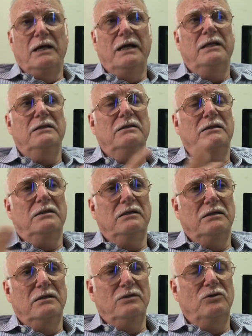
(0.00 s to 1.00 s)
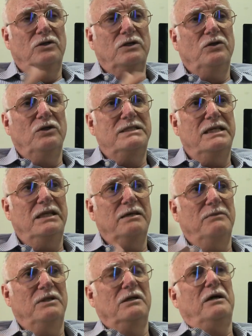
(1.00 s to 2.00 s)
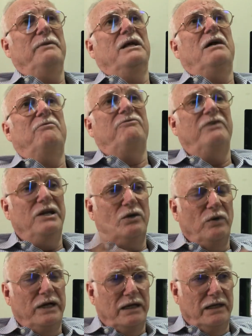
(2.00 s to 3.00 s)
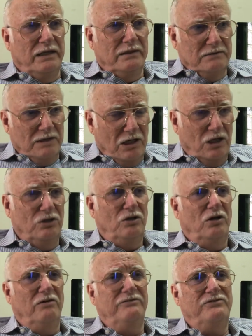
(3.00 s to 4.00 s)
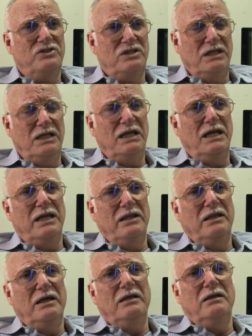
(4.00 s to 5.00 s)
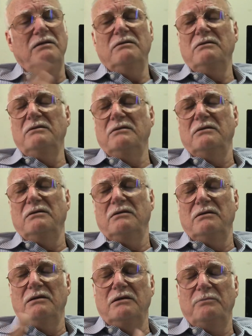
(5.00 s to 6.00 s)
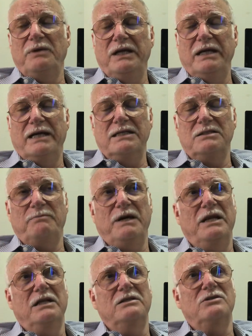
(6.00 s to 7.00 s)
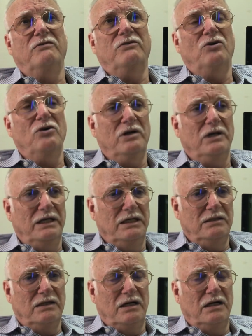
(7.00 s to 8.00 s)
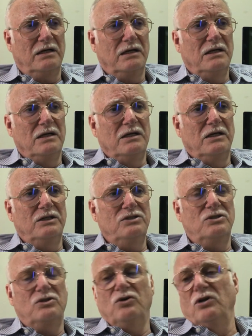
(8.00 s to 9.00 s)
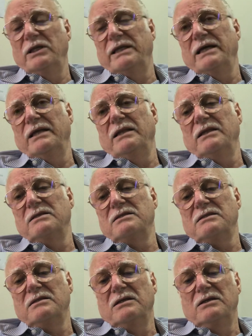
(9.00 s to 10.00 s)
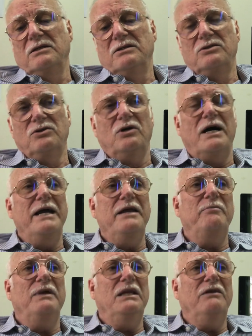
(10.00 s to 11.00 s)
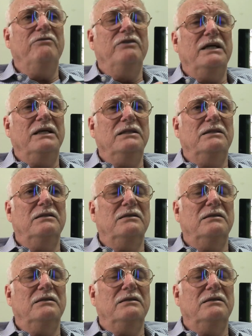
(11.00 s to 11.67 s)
And you see them coming up very quickly. A lot of steel, and then precast panels of concrete are installed, and this. So I believe that